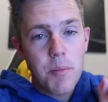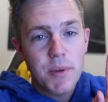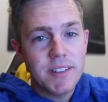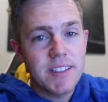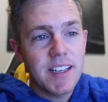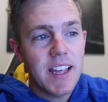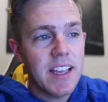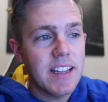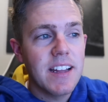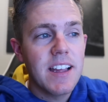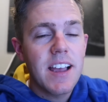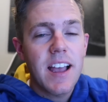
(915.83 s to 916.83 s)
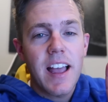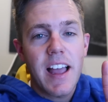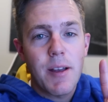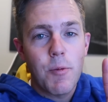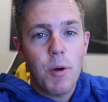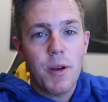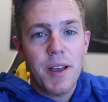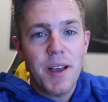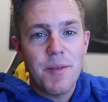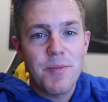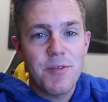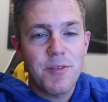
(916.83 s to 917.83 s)
But tonight, I woke
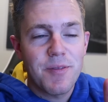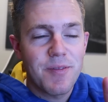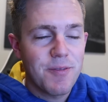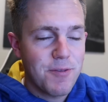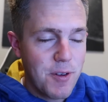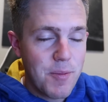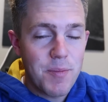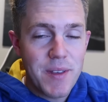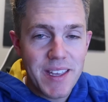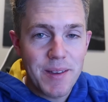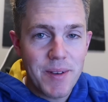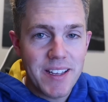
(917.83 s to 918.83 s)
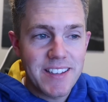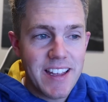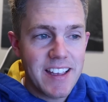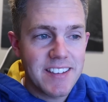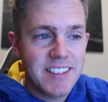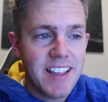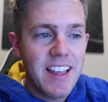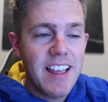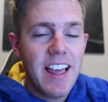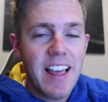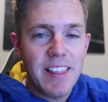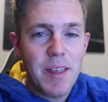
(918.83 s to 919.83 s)
up from being in my desk.
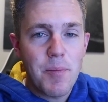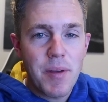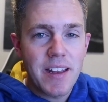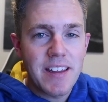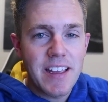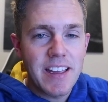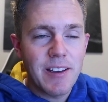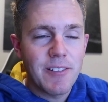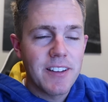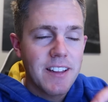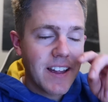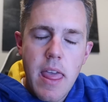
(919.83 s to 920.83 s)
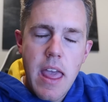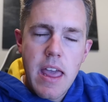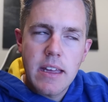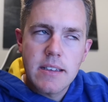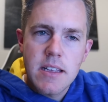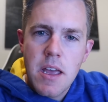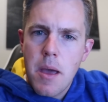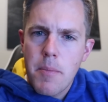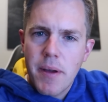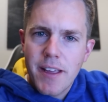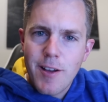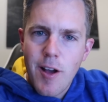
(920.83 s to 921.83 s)
I let Penny out and
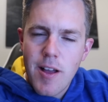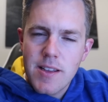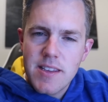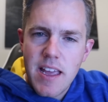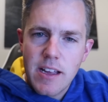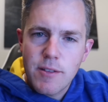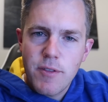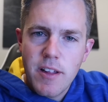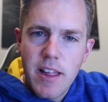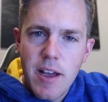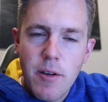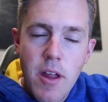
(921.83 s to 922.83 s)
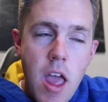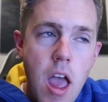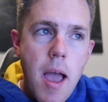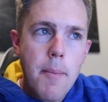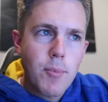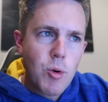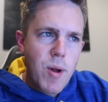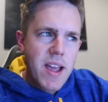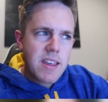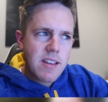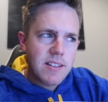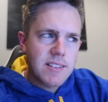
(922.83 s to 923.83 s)
my contact fell out.
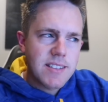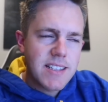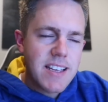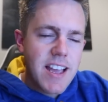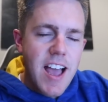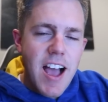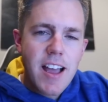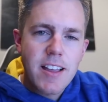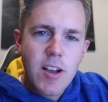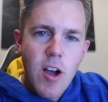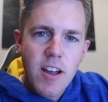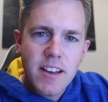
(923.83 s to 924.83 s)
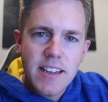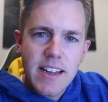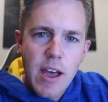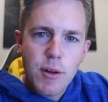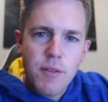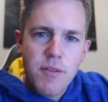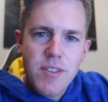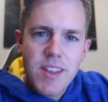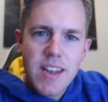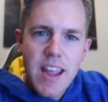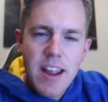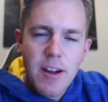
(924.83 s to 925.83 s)
Miraculously, I caught it out of
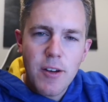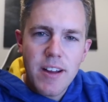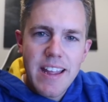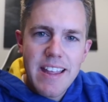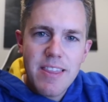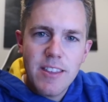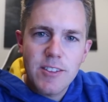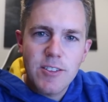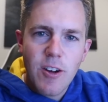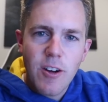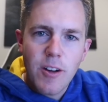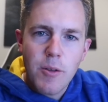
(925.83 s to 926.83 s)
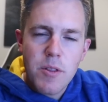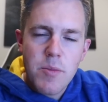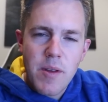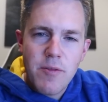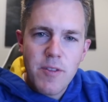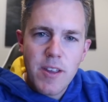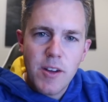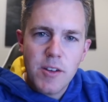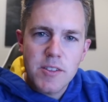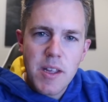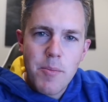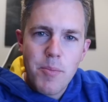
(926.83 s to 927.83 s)
thin air in the dark with my
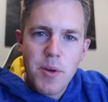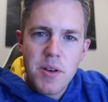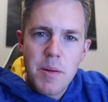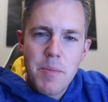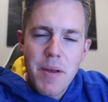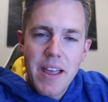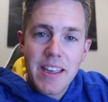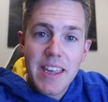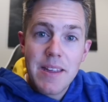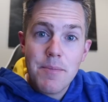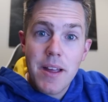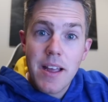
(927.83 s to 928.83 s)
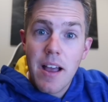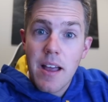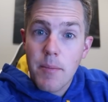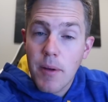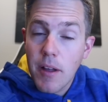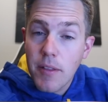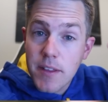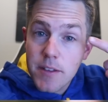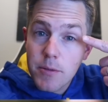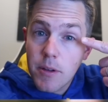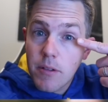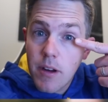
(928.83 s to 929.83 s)
fingers and put it back in my eyeball,
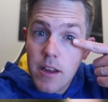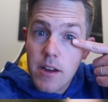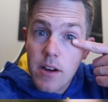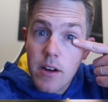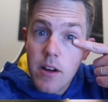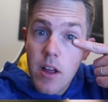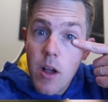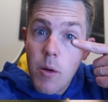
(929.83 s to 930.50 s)
this one right here,